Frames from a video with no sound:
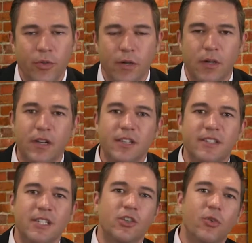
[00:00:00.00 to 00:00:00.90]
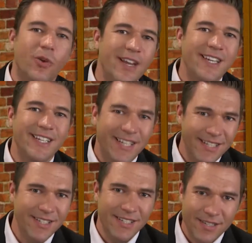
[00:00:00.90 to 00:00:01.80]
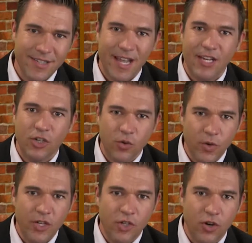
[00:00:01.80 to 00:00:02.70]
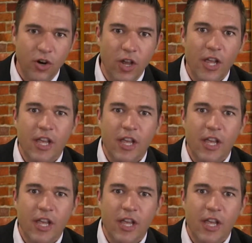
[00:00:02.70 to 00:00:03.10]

that God has ingrained into that creature.